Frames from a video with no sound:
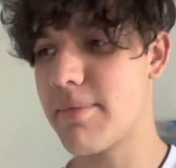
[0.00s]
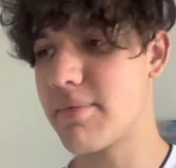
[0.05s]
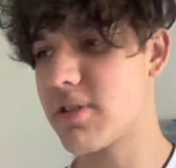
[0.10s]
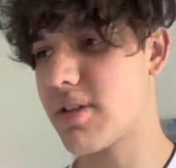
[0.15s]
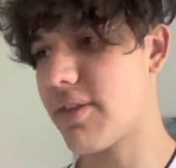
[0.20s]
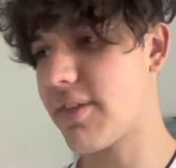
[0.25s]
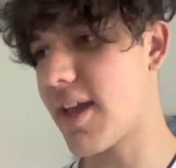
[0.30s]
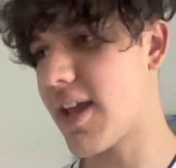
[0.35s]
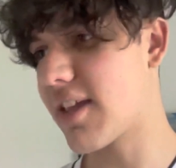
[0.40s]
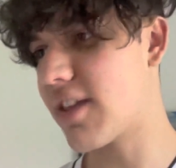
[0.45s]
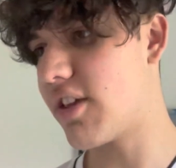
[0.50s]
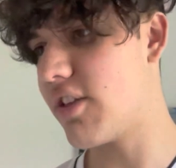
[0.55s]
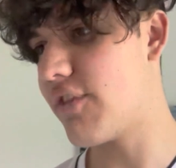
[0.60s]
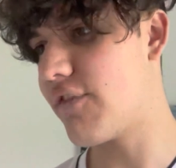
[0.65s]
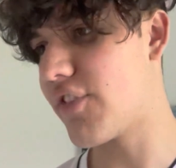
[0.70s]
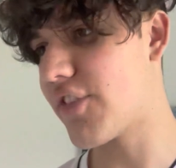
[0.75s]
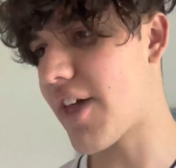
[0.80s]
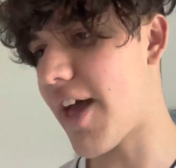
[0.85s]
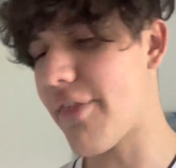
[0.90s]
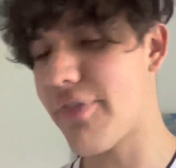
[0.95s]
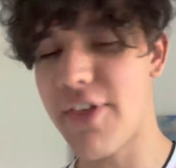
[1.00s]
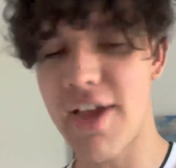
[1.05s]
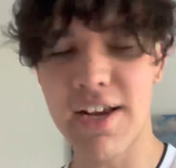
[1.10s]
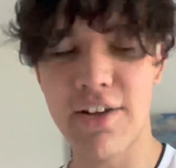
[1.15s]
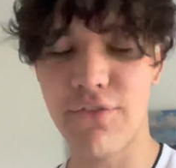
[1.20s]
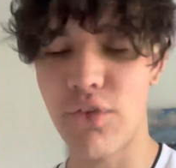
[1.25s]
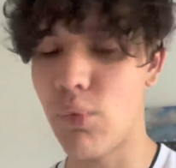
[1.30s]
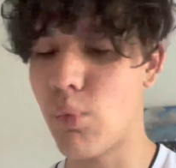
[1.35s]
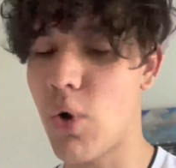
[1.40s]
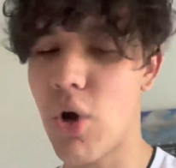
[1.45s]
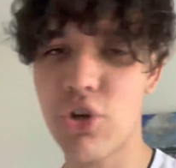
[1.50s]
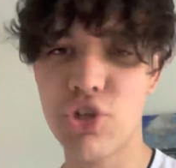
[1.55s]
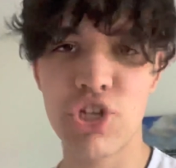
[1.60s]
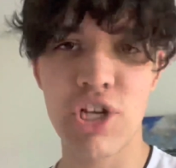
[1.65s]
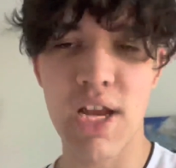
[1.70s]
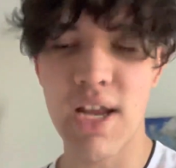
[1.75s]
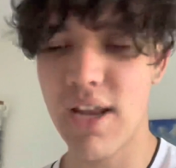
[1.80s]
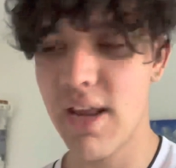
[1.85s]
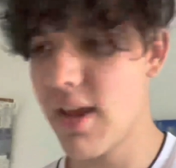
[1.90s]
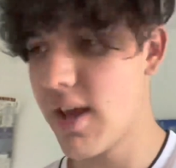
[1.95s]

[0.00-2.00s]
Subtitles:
so thank you for that. Thanks for watching.